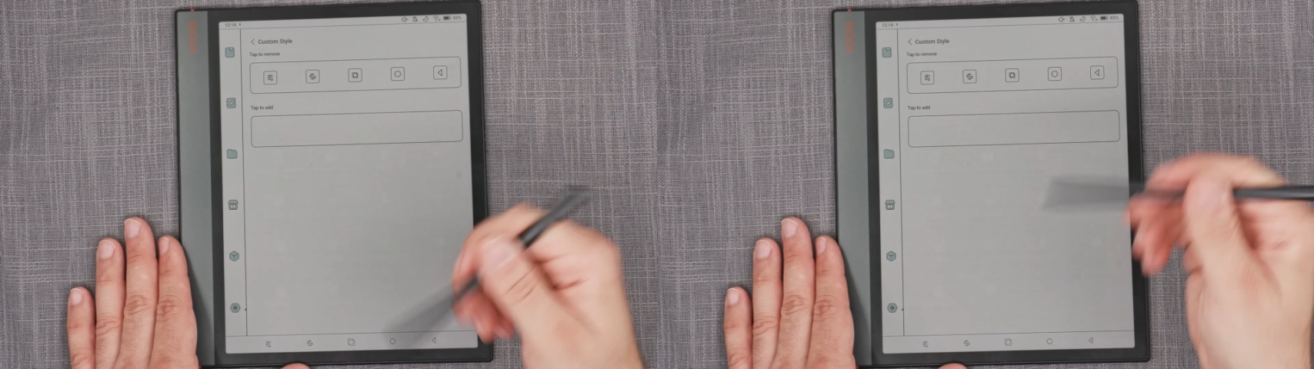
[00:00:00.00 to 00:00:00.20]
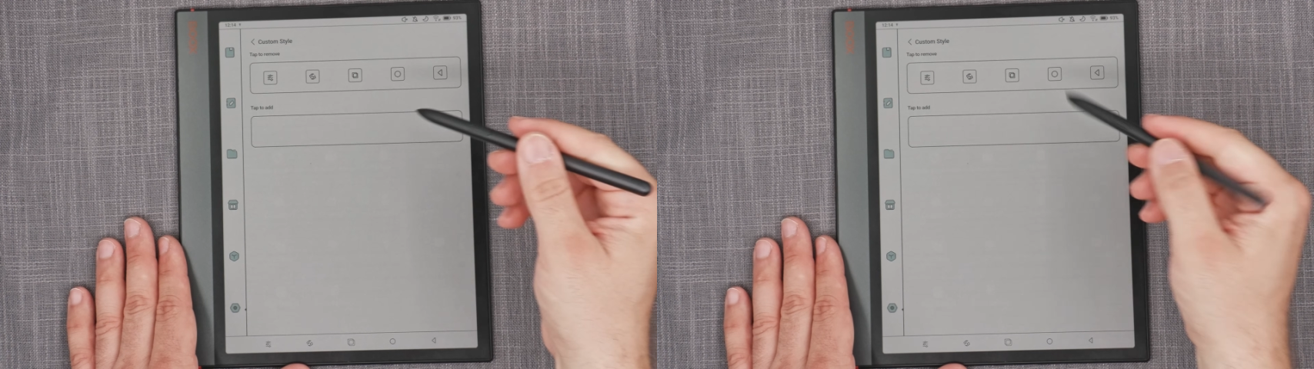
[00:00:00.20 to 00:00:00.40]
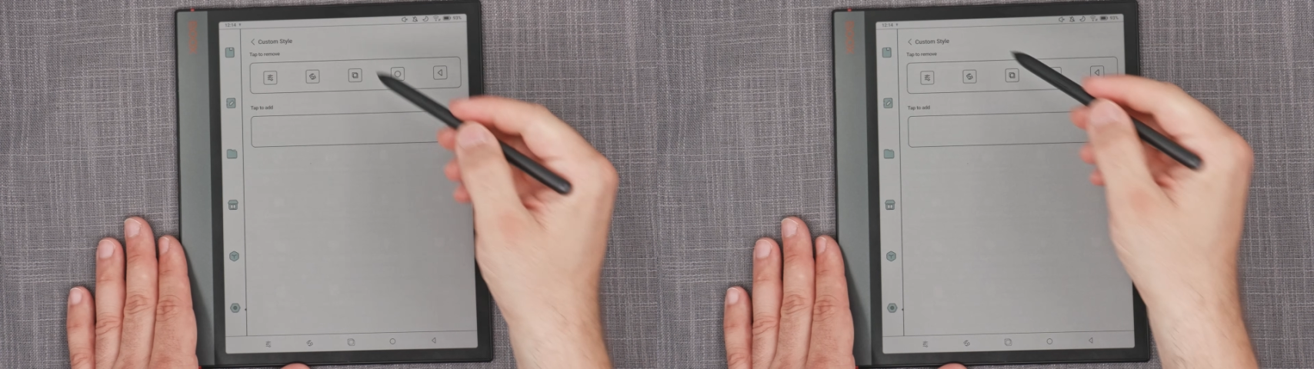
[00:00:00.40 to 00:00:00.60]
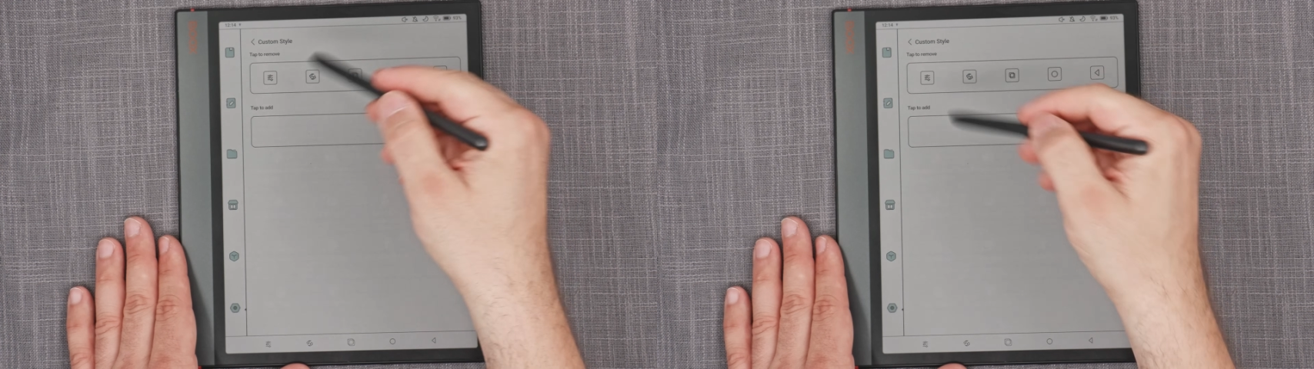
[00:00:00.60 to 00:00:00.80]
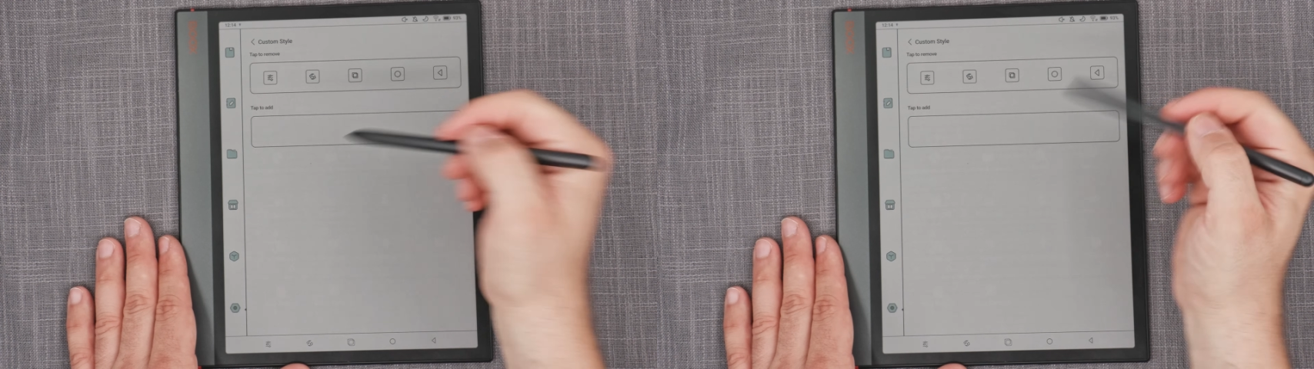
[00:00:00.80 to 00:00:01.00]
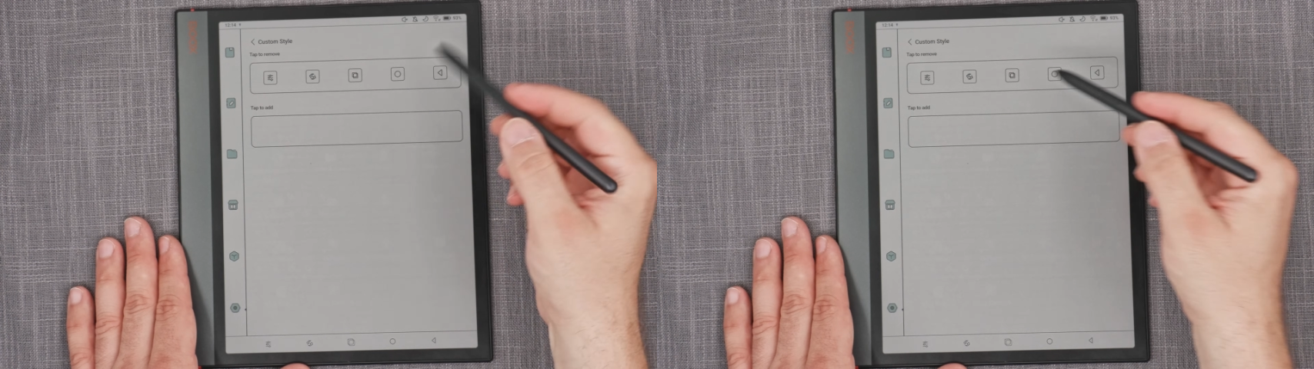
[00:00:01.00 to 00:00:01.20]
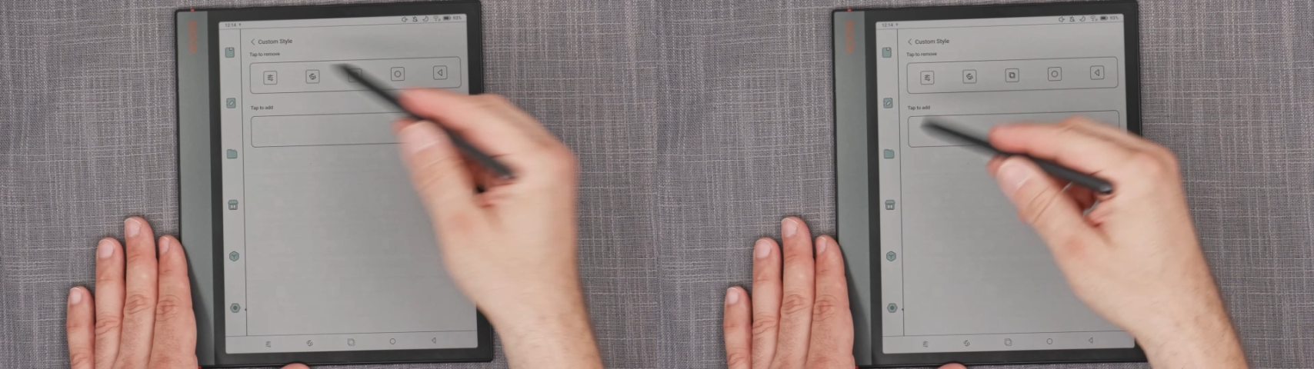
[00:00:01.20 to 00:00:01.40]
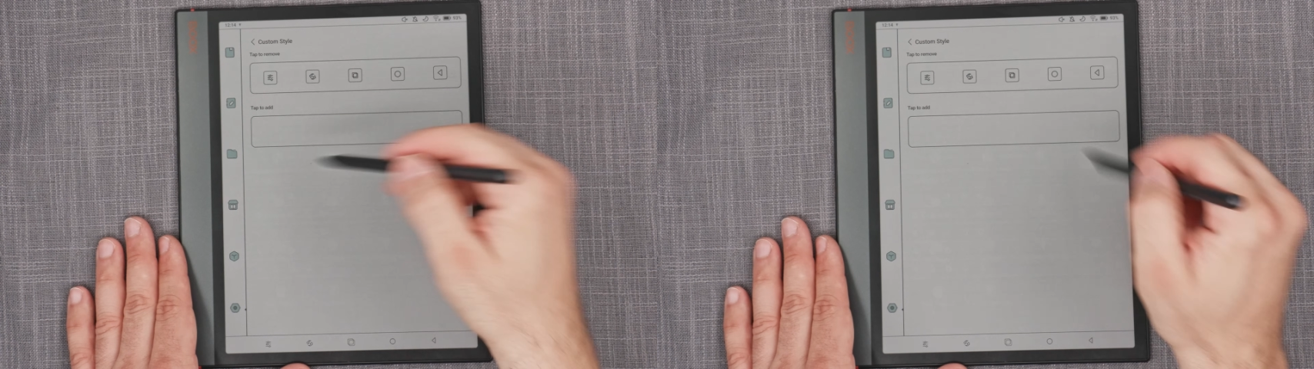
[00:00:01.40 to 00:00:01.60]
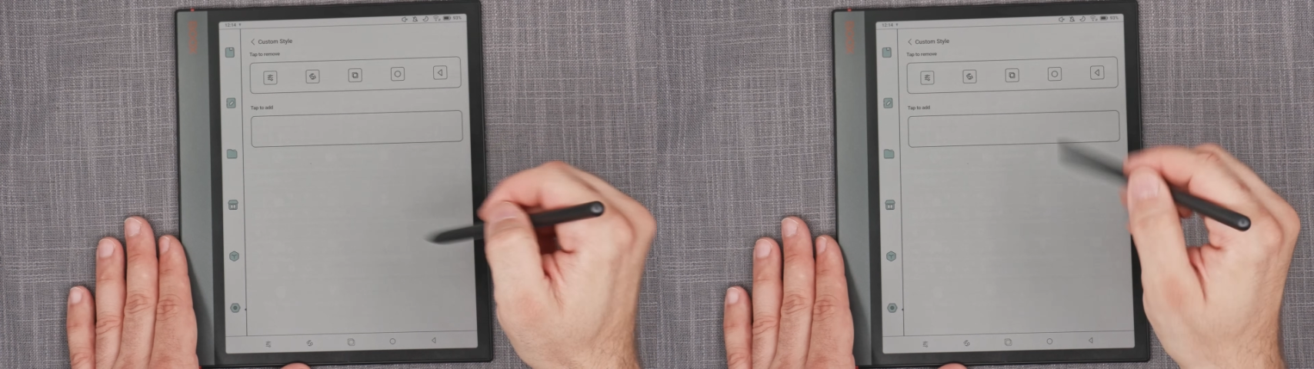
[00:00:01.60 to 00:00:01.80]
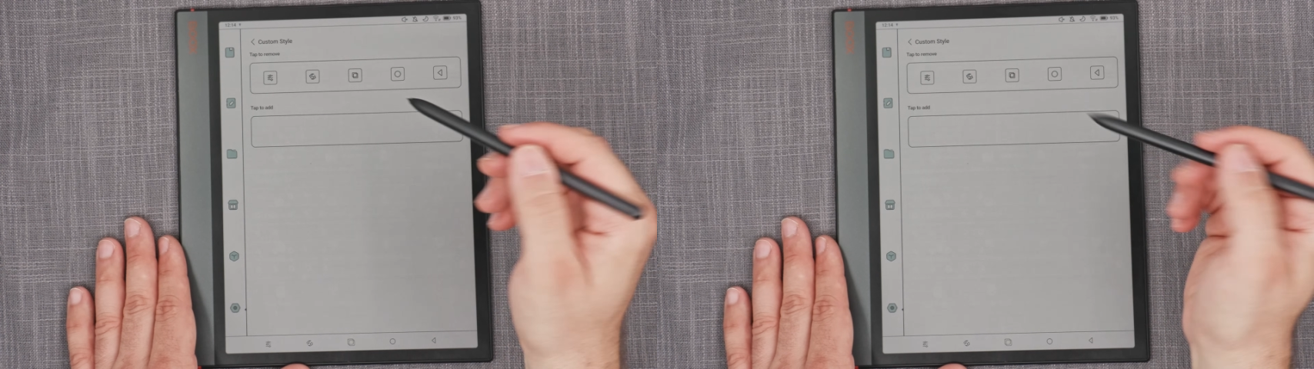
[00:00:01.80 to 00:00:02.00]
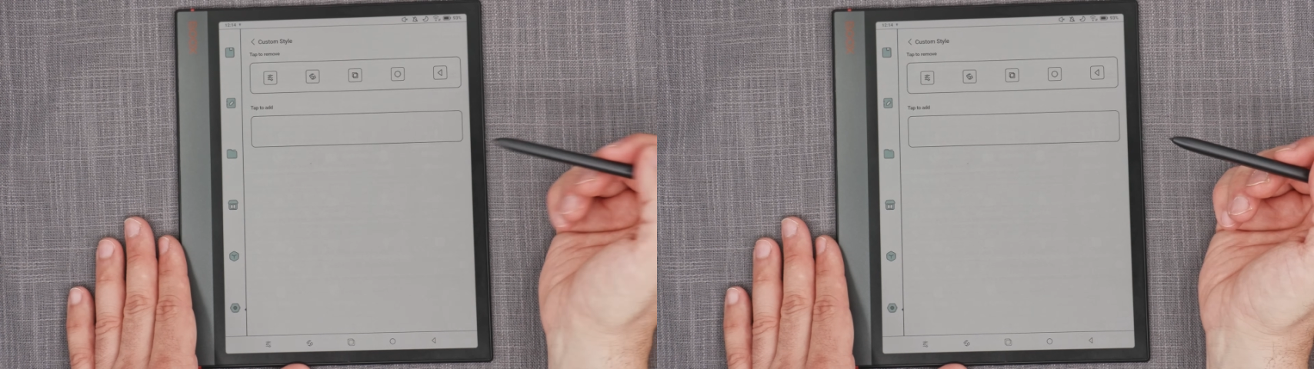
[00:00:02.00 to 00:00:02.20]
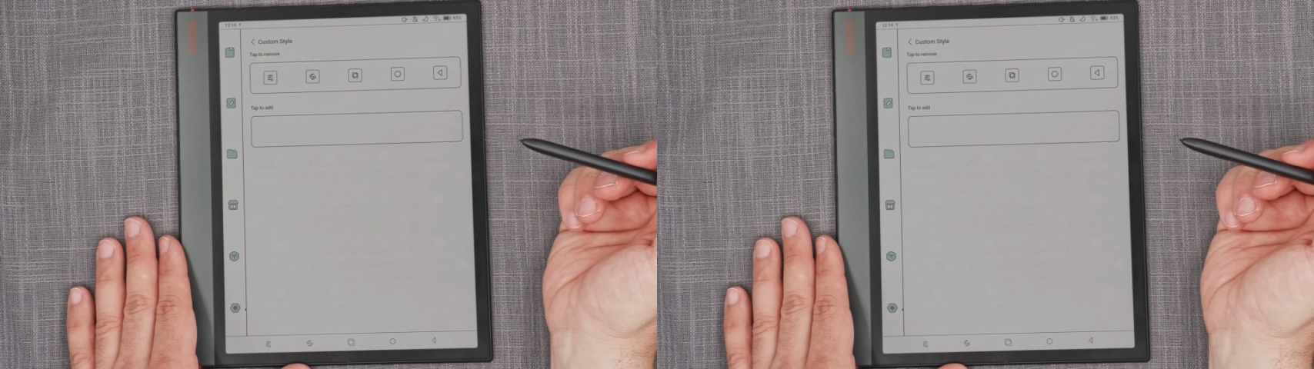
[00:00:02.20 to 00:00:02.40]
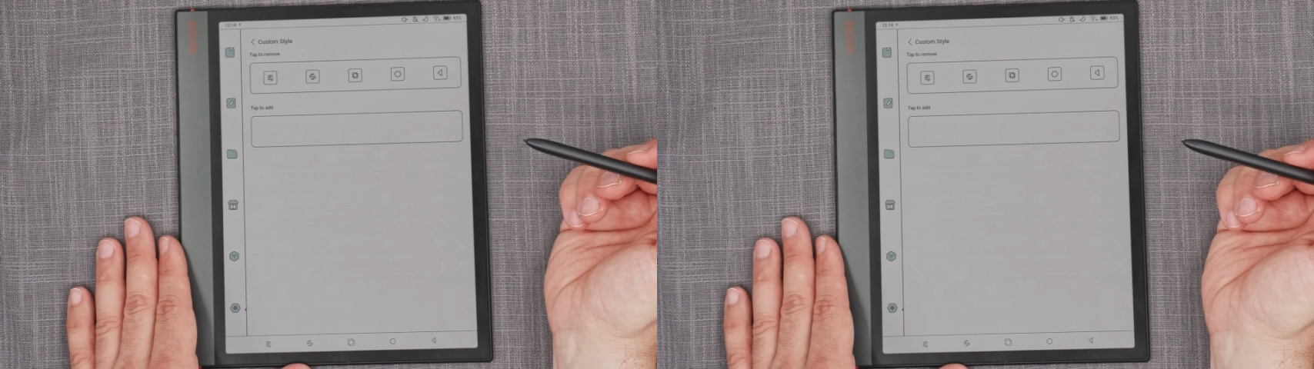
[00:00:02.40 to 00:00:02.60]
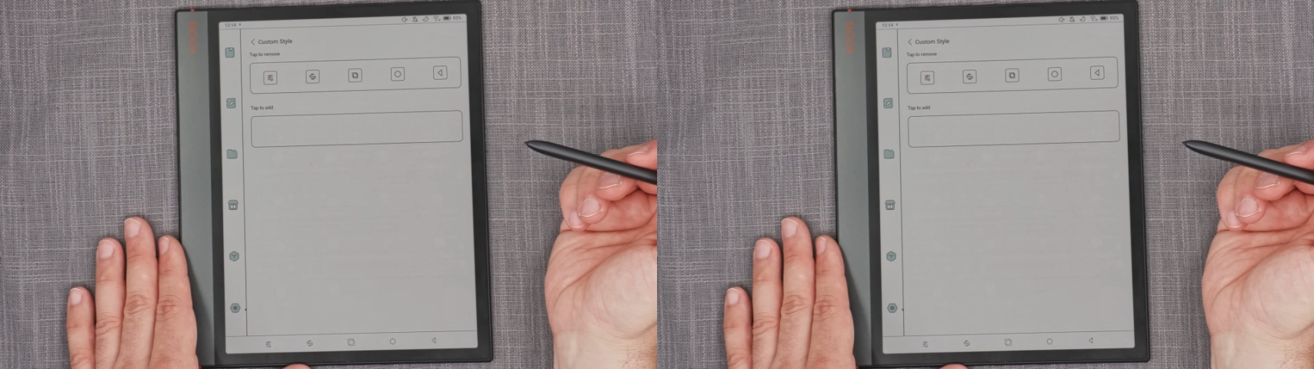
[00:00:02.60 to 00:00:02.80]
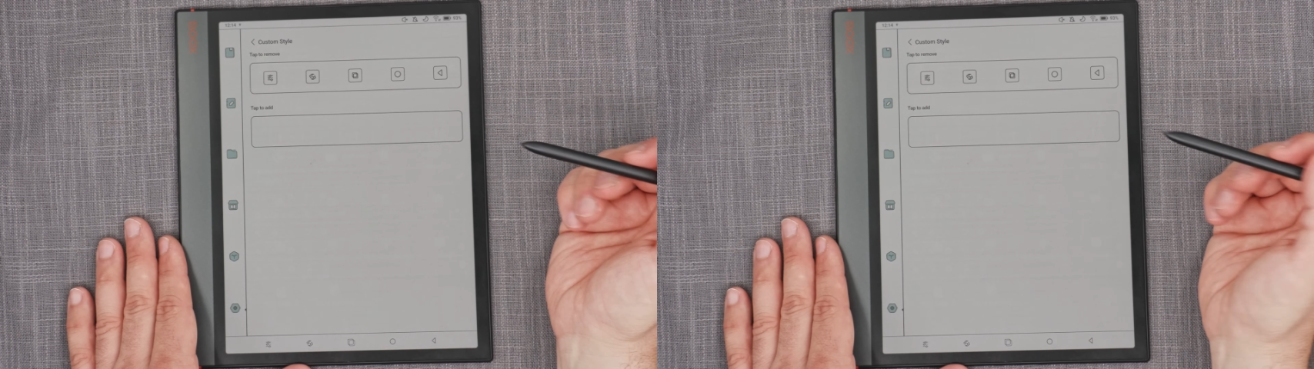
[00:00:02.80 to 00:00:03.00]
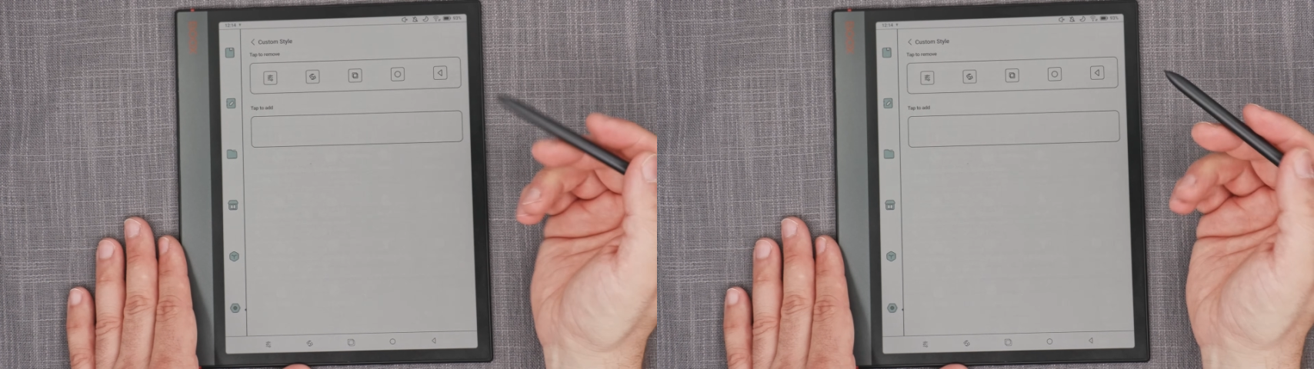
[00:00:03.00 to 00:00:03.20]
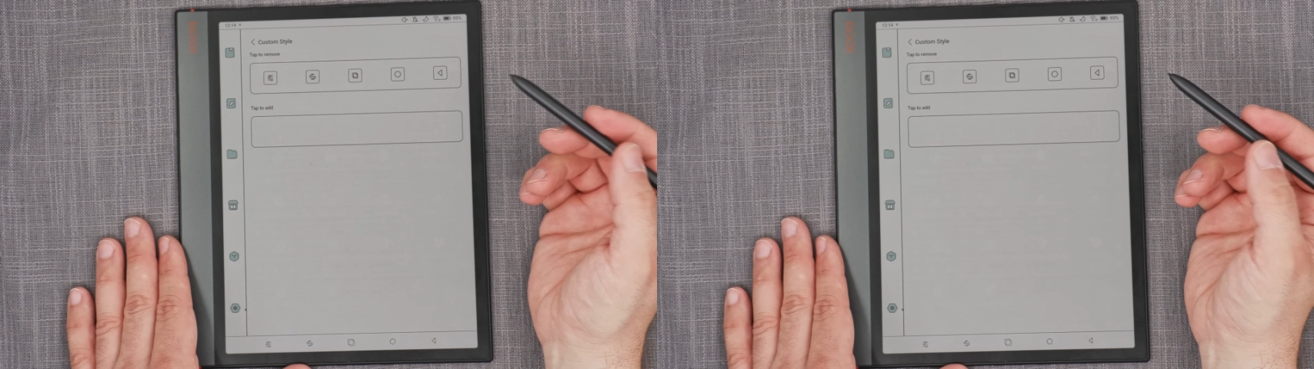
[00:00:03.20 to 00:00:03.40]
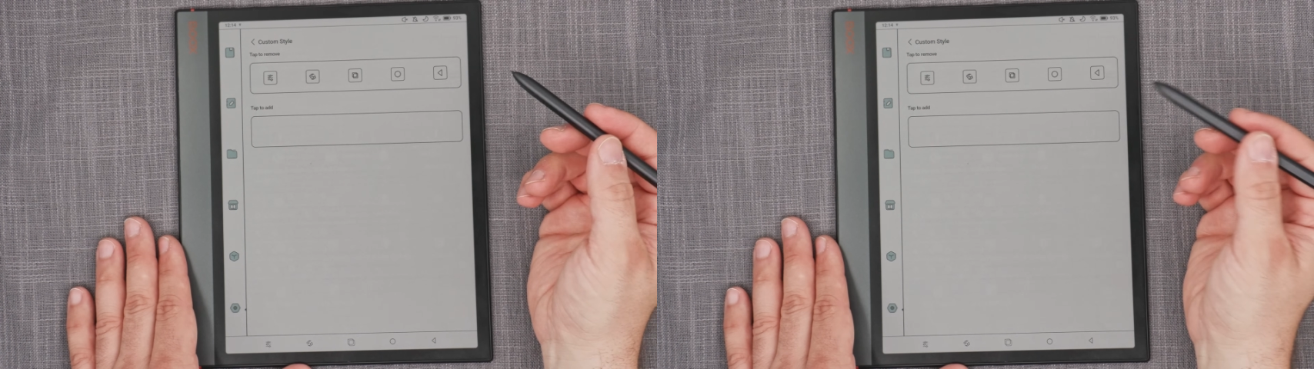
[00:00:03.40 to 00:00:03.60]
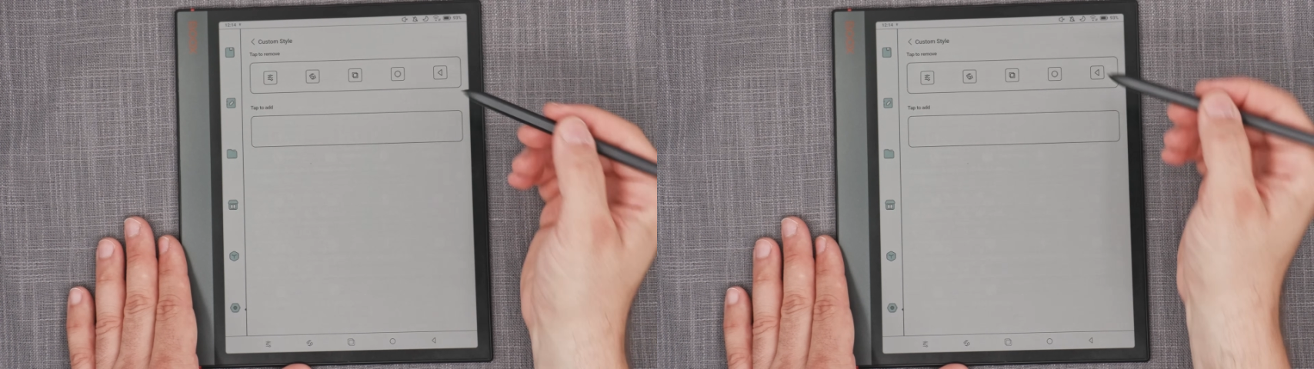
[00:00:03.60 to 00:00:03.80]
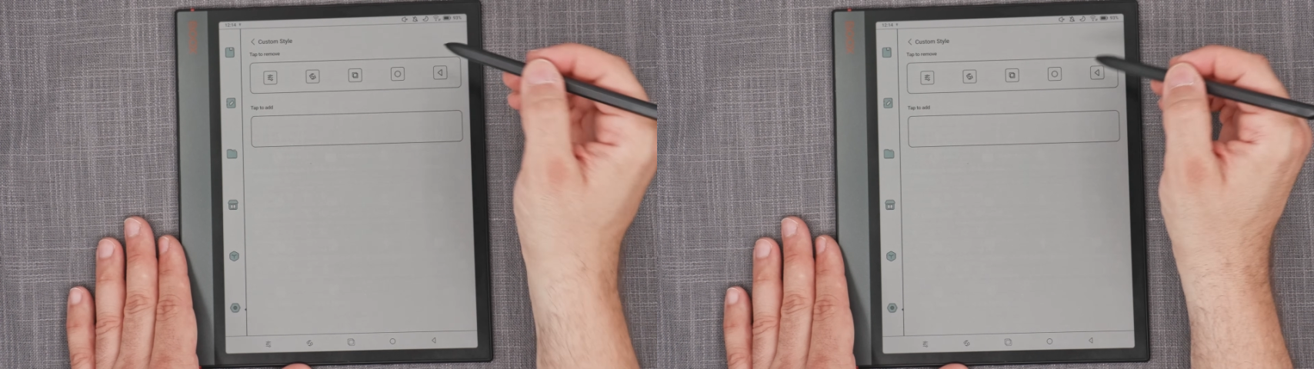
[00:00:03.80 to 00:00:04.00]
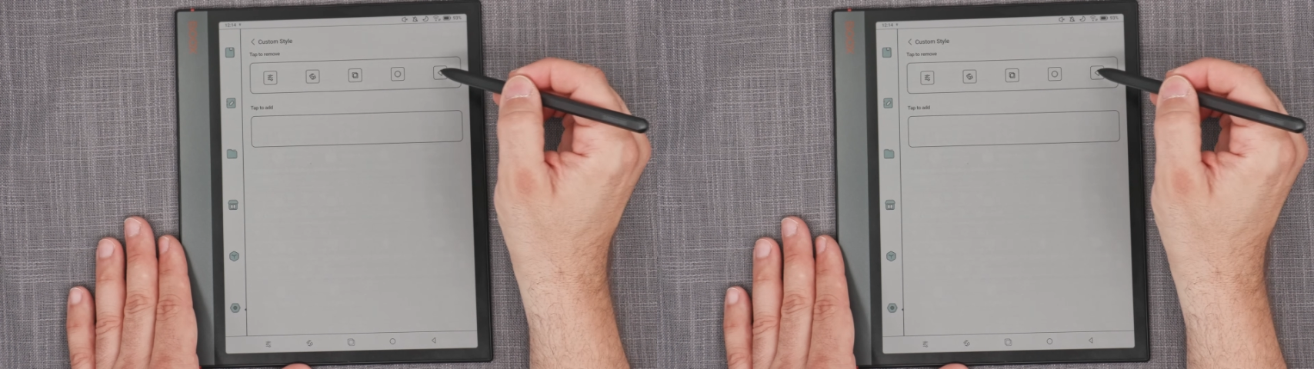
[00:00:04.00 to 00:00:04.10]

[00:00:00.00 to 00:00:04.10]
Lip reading: No face is visible, so there are no lips to read.